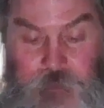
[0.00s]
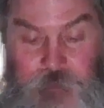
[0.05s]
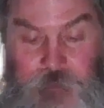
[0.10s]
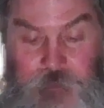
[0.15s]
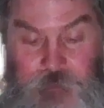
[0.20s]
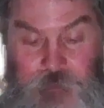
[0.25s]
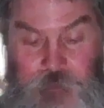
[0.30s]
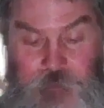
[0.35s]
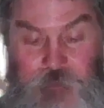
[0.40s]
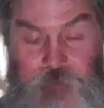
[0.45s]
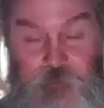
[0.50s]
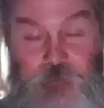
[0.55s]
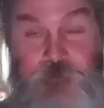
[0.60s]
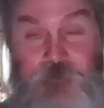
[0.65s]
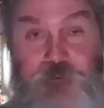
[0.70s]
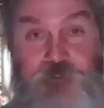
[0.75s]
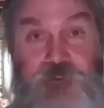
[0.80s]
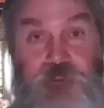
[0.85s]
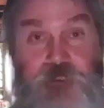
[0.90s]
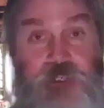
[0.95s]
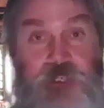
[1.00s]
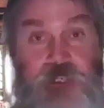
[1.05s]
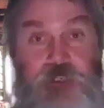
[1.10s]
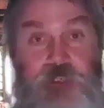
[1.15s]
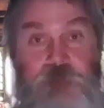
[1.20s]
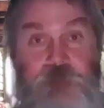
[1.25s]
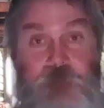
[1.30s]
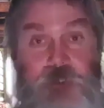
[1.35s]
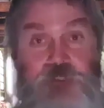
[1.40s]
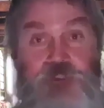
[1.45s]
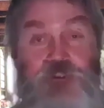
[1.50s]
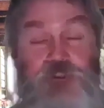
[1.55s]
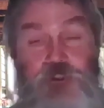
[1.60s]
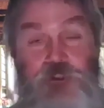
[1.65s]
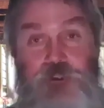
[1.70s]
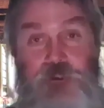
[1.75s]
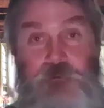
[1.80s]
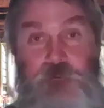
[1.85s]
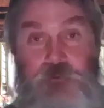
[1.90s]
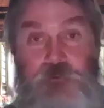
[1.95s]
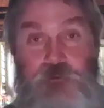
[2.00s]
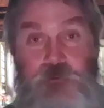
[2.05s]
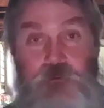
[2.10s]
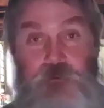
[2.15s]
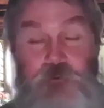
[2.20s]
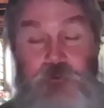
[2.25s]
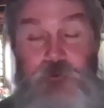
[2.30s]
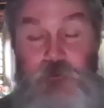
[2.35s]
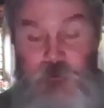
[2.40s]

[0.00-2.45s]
and to, so that he'll be